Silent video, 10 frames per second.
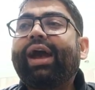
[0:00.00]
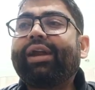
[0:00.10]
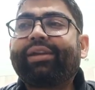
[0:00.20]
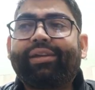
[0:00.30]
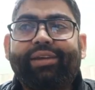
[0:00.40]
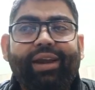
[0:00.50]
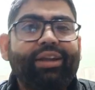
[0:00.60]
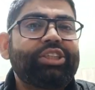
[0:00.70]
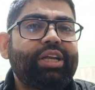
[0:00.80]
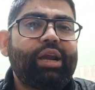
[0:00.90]
a
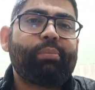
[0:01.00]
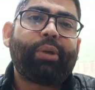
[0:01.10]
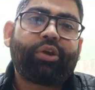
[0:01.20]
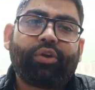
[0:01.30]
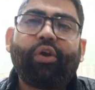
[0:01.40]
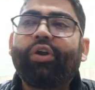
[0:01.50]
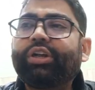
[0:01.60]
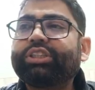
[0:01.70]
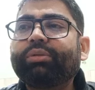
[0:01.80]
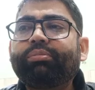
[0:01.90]
traditional
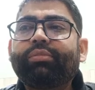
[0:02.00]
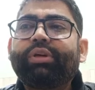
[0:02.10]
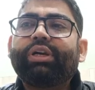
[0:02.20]
patriotism,